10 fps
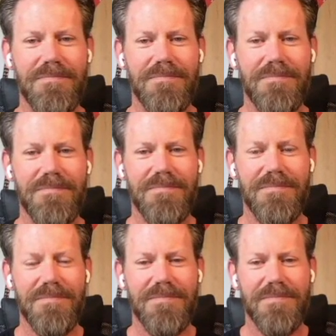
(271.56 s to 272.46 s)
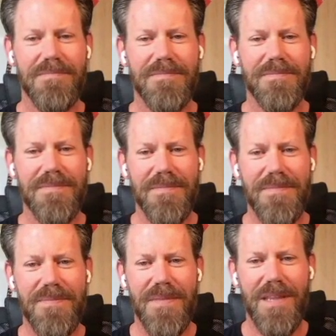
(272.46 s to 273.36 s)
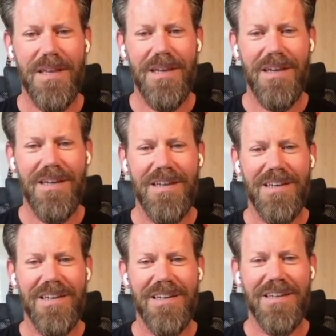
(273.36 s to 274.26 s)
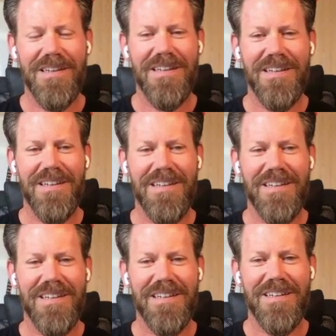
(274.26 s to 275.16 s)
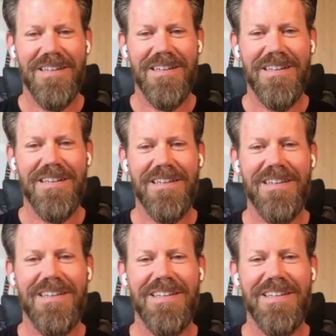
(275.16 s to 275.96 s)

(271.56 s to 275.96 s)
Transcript: [no speech]